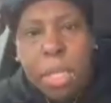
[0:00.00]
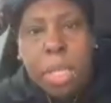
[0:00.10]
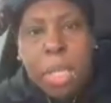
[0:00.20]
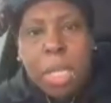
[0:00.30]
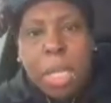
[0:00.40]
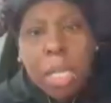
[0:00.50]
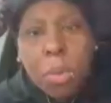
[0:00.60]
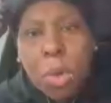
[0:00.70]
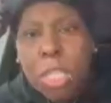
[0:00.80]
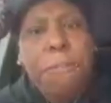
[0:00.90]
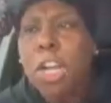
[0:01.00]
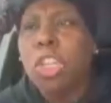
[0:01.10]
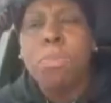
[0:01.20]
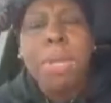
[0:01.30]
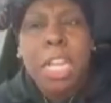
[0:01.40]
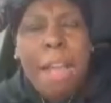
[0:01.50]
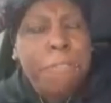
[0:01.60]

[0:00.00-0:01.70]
What the fuck you mean?